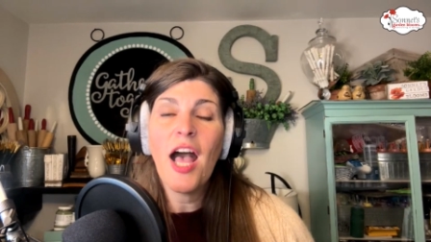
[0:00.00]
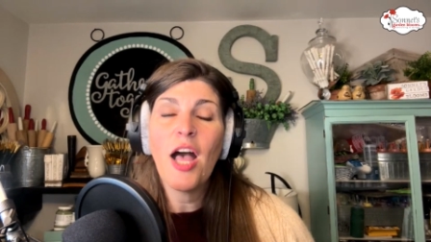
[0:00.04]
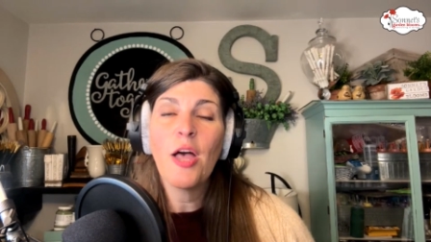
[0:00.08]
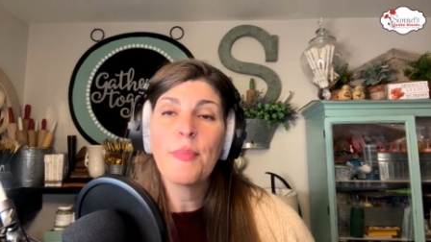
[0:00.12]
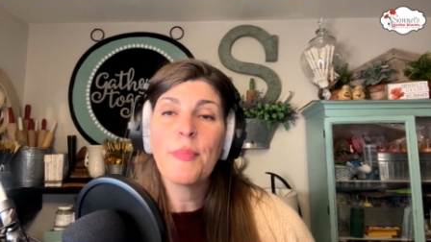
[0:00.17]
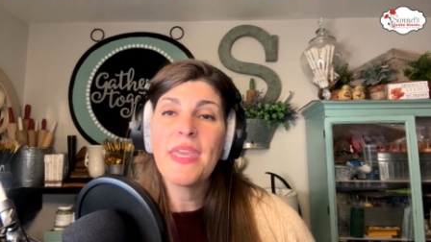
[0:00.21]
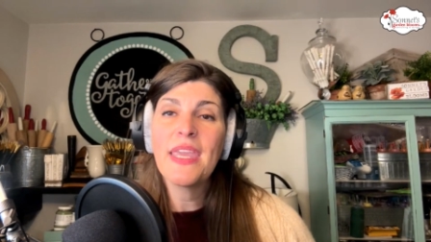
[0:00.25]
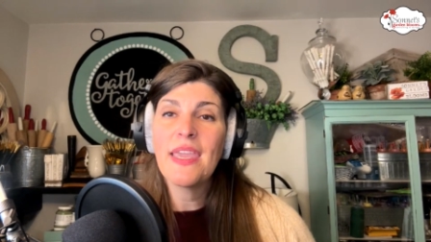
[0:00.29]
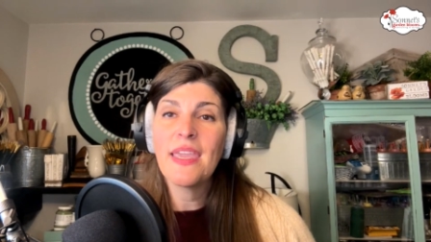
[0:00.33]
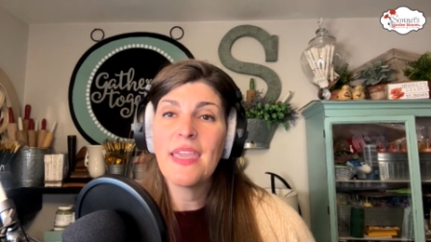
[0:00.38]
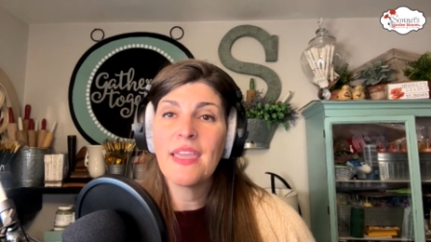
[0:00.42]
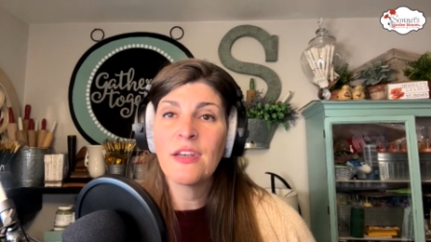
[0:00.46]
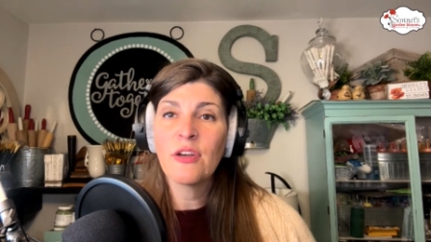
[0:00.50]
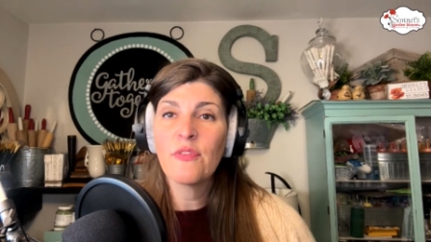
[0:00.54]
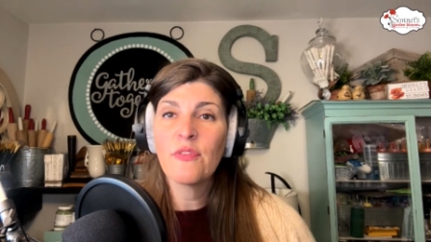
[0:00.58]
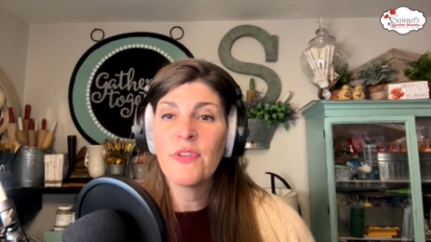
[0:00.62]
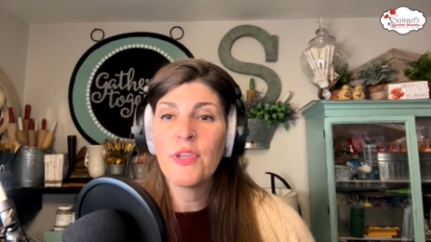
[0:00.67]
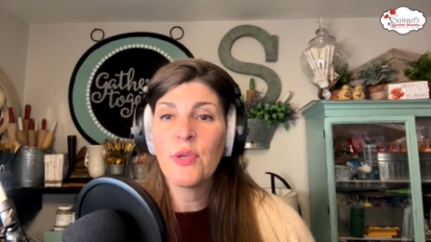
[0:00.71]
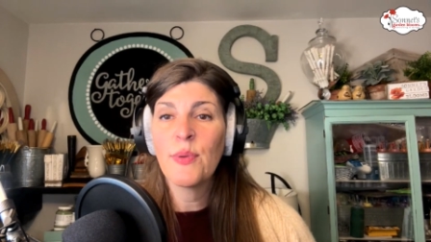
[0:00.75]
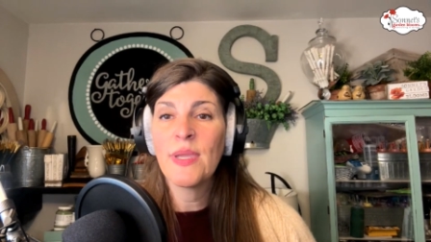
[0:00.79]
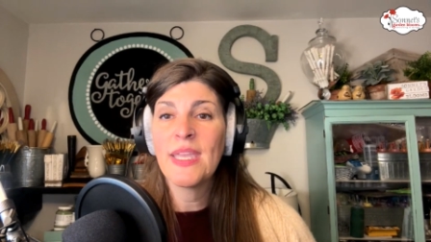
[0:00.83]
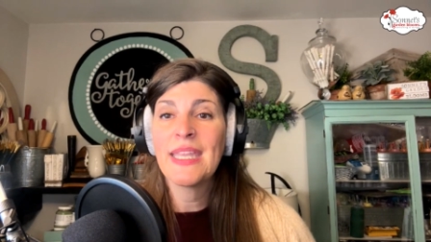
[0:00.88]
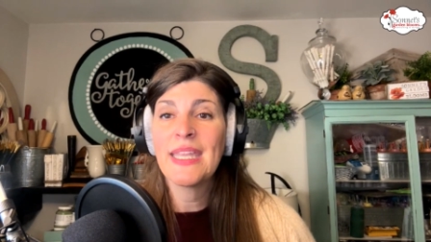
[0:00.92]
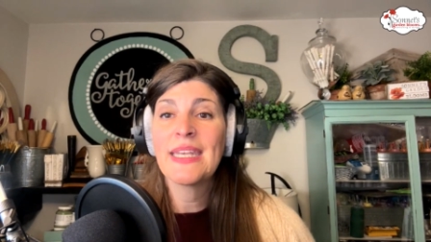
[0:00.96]
I'll be
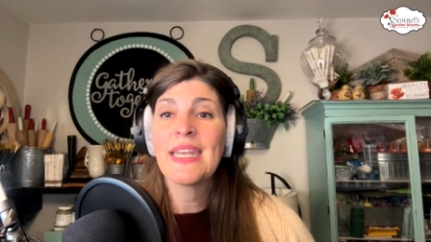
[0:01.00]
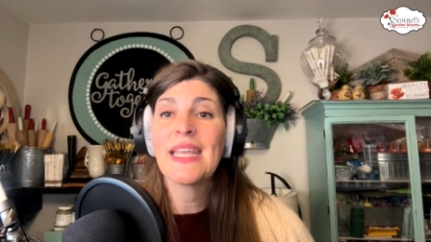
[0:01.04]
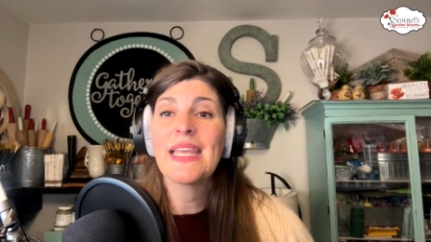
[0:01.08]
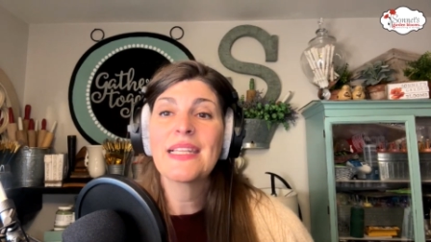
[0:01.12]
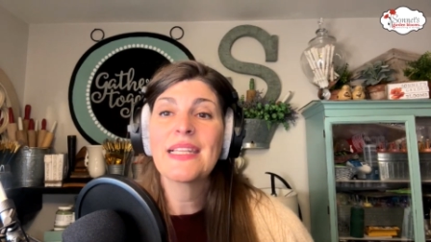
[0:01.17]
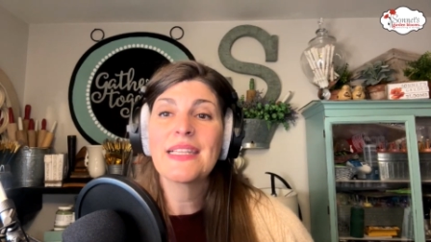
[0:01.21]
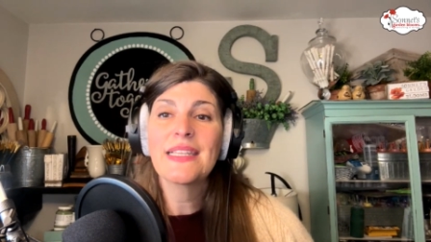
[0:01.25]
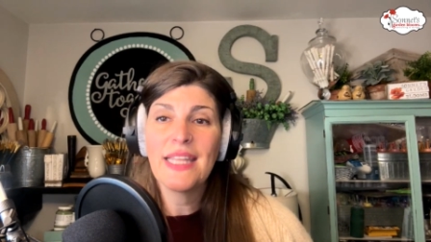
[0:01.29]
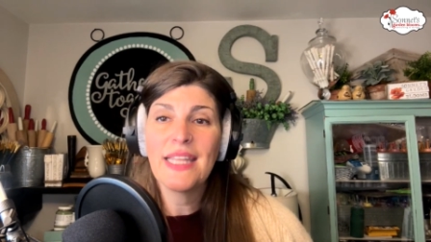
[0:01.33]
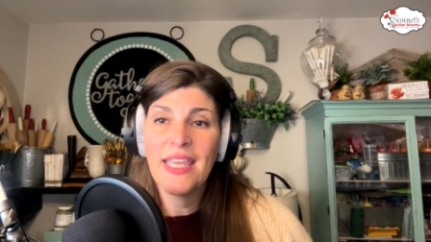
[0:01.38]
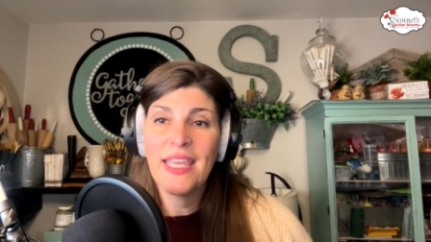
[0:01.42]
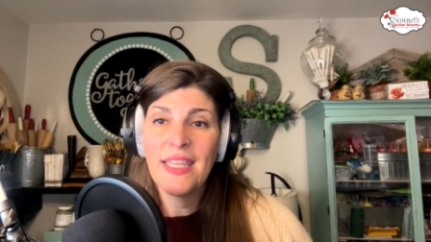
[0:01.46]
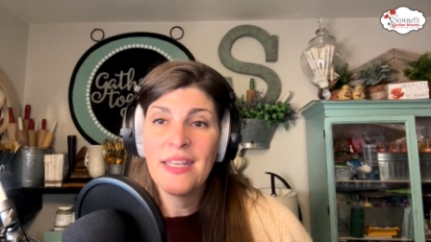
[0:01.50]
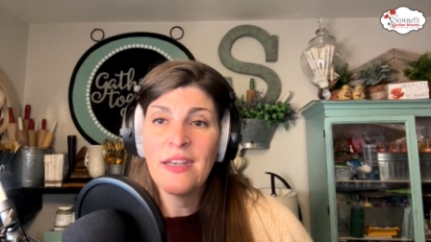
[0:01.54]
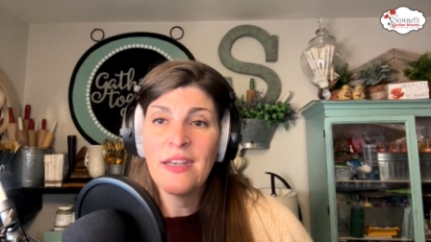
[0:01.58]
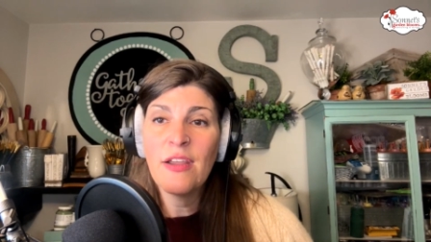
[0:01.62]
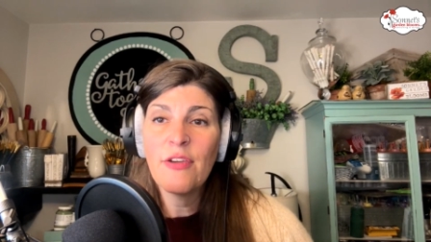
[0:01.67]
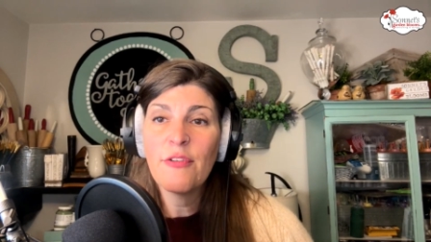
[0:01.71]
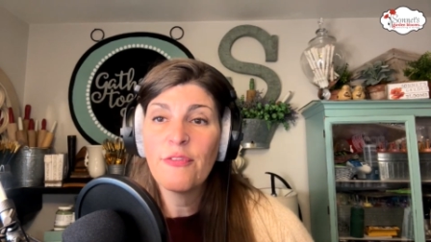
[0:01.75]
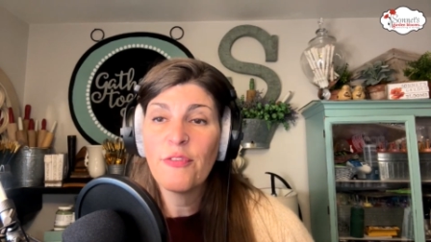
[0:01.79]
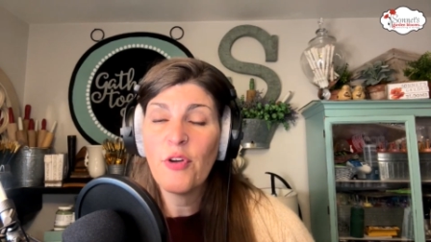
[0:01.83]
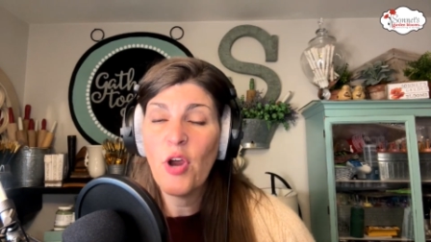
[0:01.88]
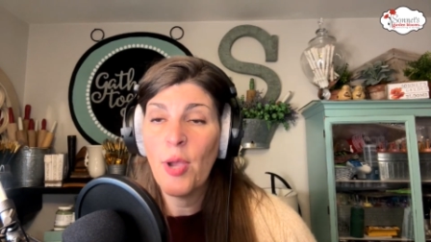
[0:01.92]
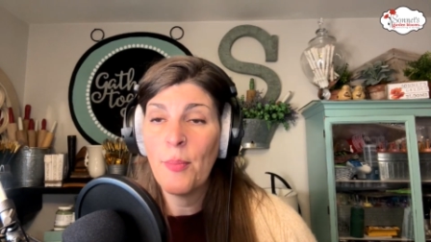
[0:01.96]
interviewing
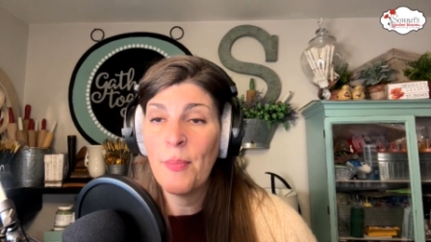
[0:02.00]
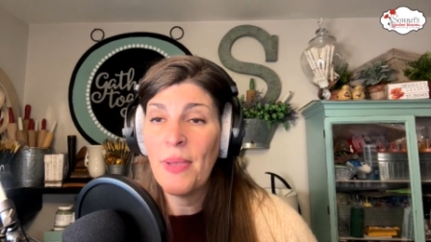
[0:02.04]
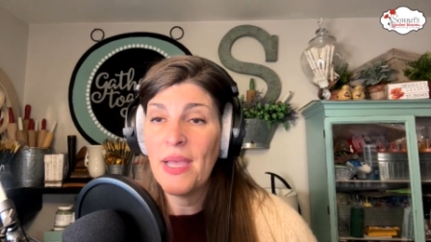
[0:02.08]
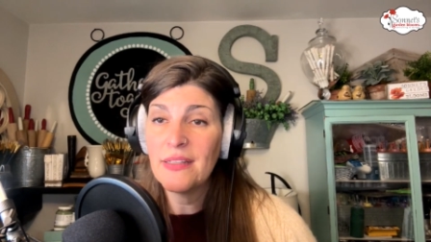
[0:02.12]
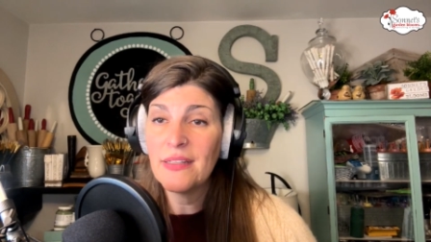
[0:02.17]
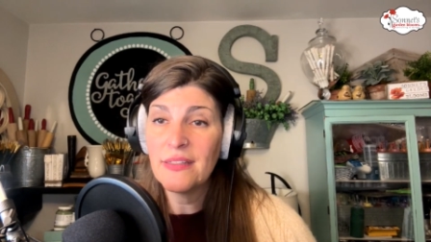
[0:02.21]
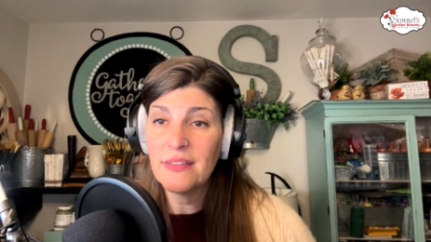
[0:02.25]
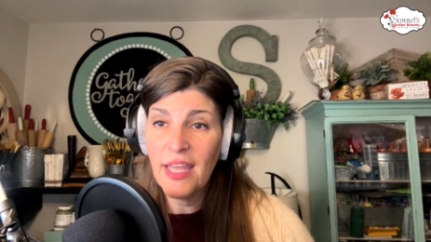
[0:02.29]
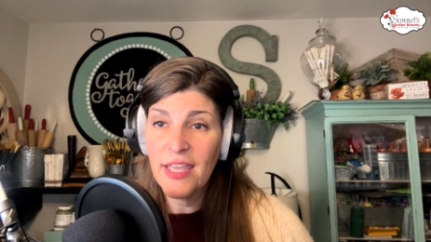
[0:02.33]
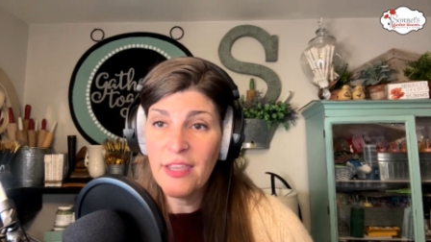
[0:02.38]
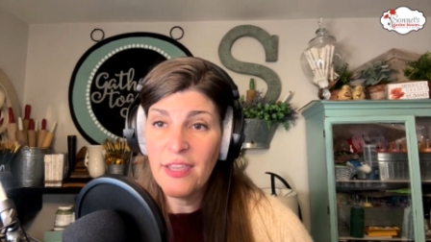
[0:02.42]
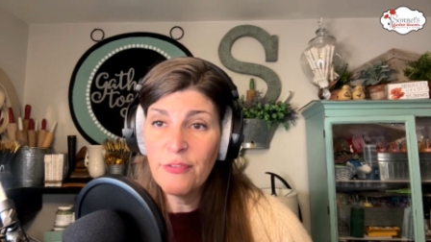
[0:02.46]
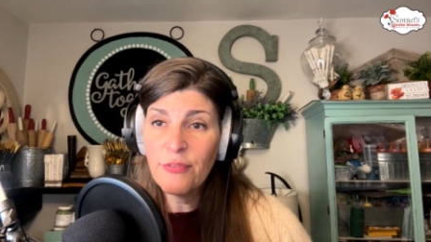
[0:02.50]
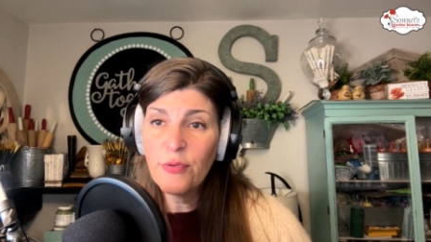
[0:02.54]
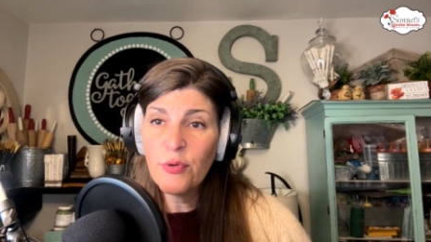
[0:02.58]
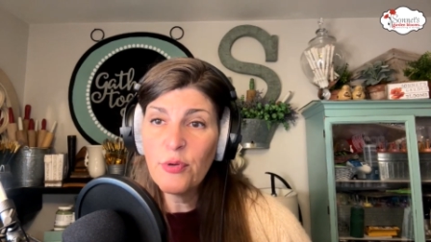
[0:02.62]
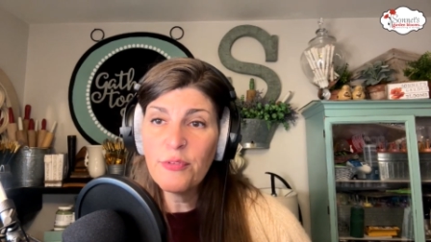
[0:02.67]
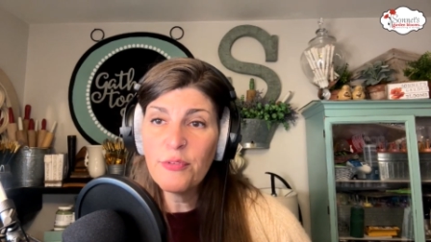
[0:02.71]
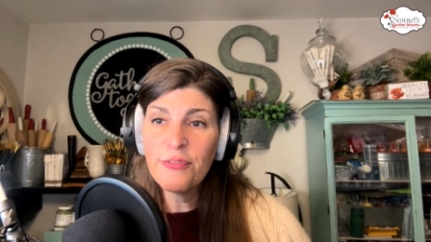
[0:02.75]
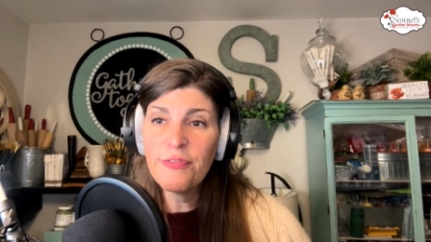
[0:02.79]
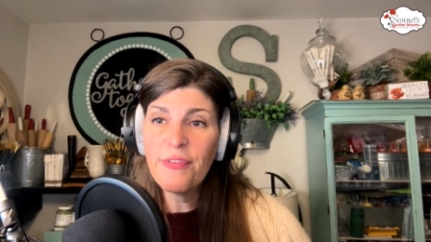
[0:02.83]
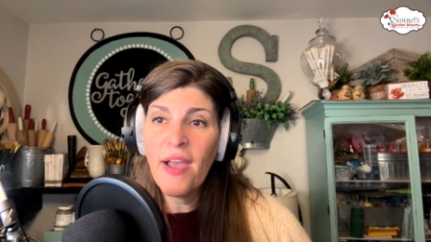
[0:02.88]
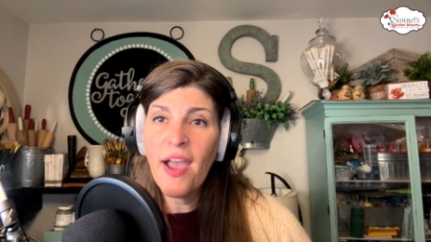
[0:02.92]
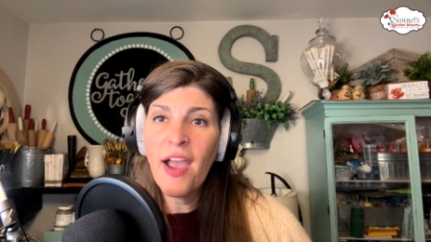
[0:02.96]
Lynn from Life
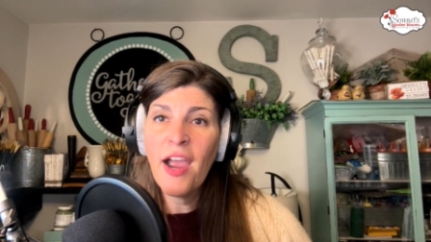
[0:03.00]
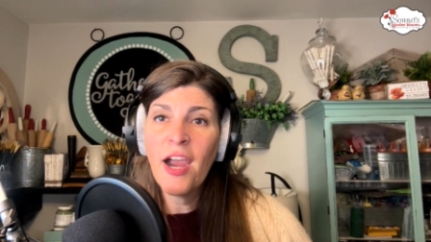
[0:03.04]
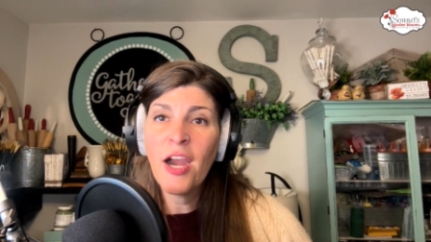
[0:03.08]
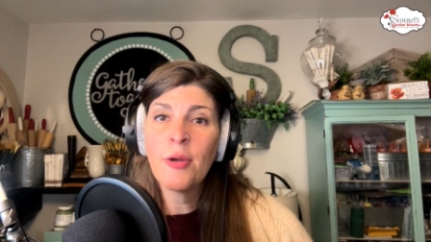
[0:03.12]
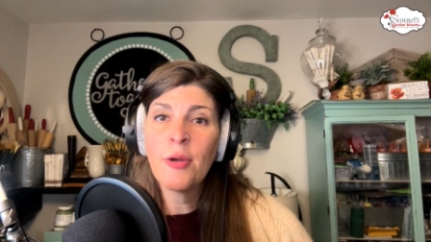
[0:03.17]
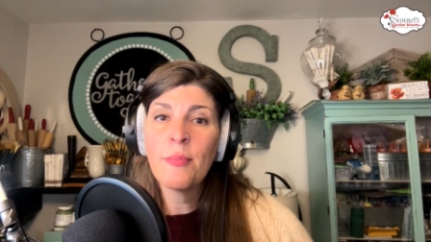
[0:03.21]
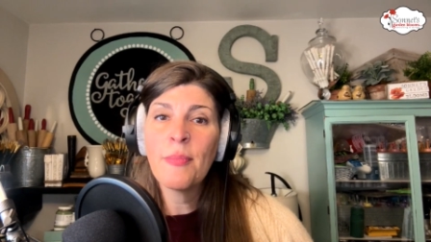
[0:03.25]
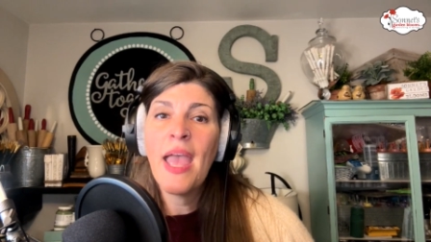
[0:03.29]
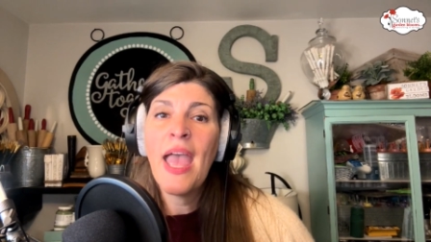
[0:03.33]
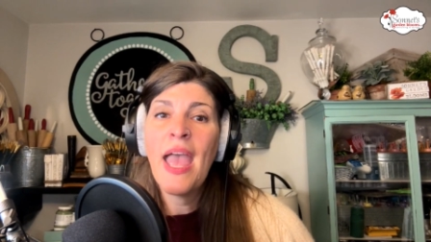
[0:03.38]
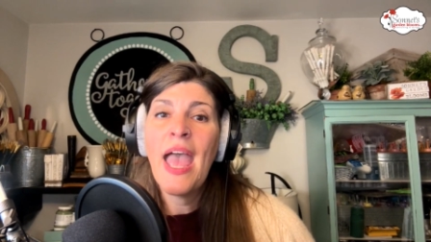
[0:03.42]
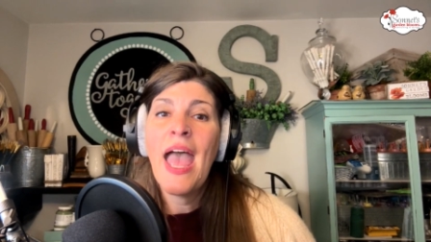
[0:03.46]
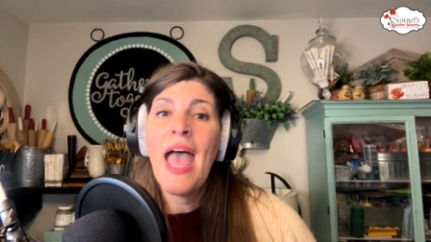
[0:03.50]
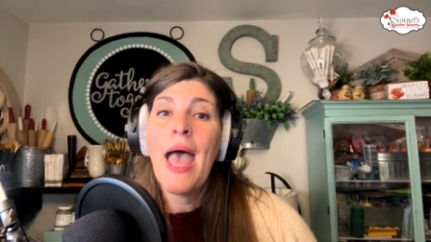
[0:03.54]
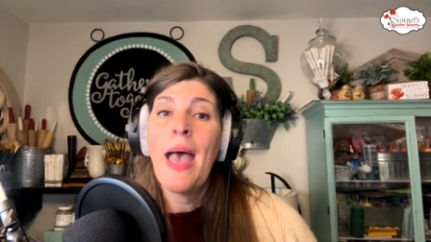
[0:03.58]
Root Farm.